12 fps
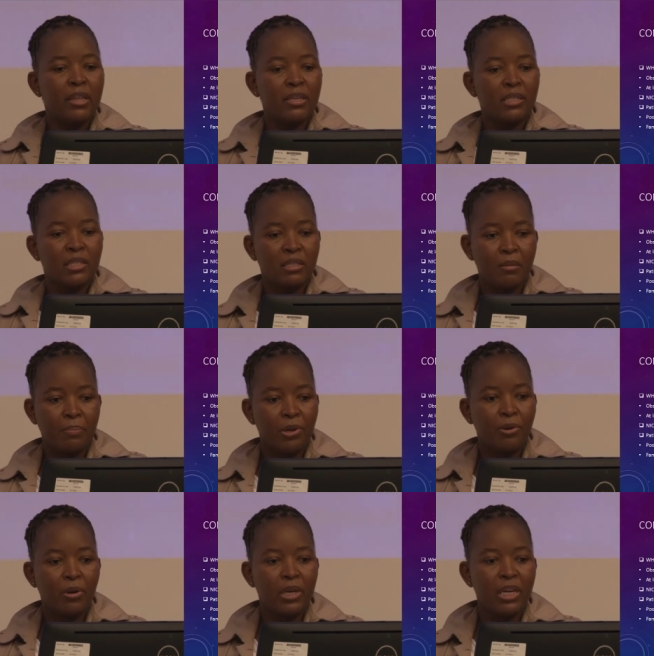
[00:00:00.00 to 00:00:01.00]
this
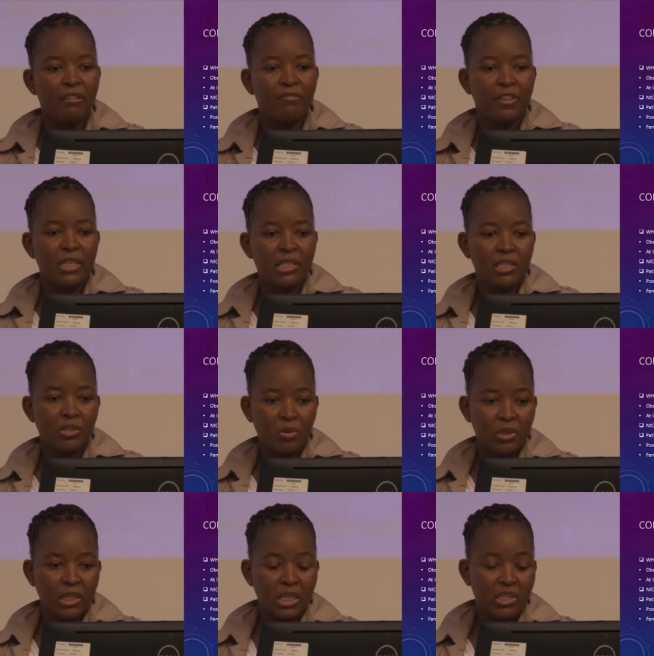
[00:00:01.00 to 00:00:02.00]
period if this is
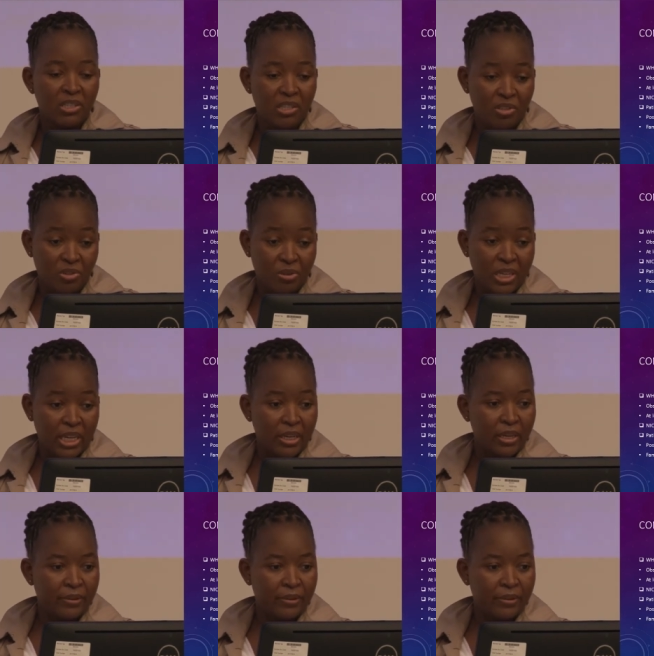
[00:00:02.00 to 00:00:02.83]
not instituted.